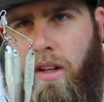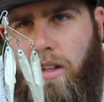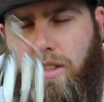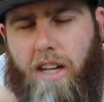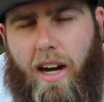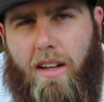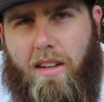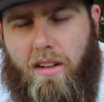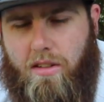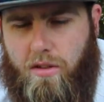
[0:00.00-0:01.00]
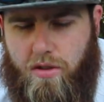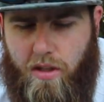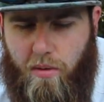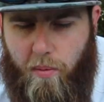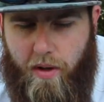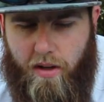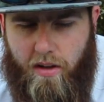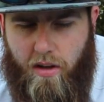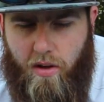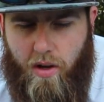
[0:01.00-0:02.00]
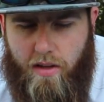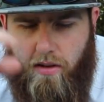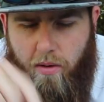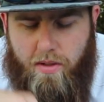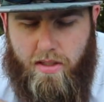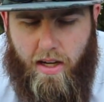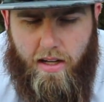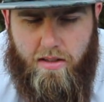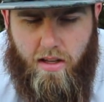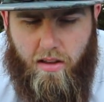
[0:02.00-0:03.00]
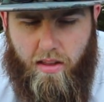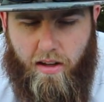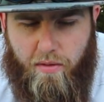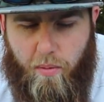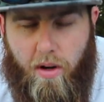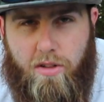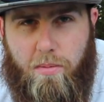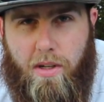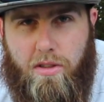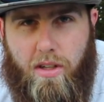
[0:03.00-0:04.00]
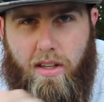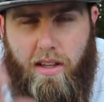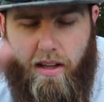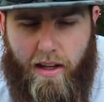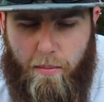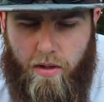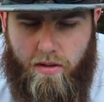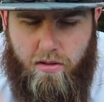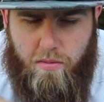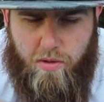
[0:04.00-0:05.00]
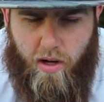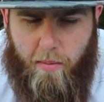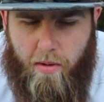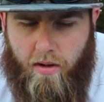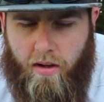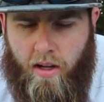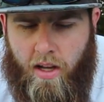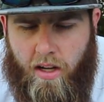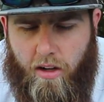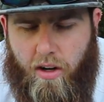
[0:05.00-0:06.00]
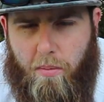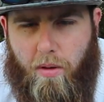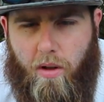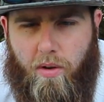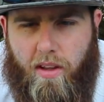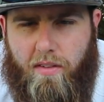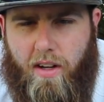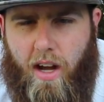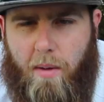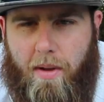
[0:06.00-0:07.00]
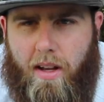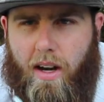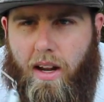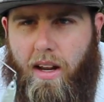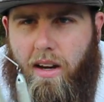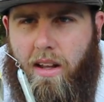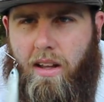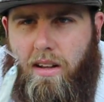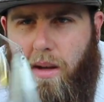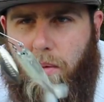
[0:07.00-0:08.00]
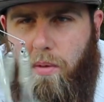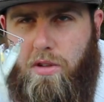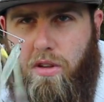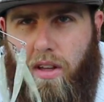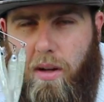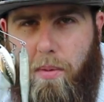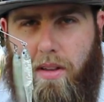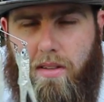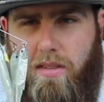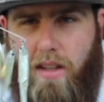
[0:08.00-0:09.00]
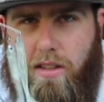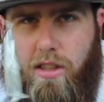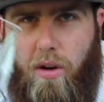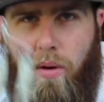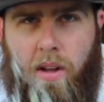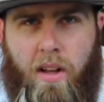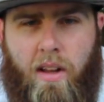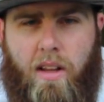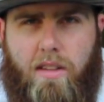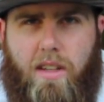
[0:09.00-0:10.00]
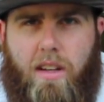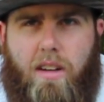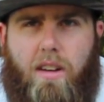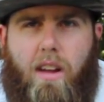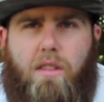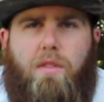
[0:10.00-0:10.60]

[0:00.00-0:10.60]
let's get out there, let's go see what we can do. As always, guys, thank you for watching. Make sure to hit that like button, subscribe button, go down below and leave a comment and tell me what you think about this thing. So let's get into today's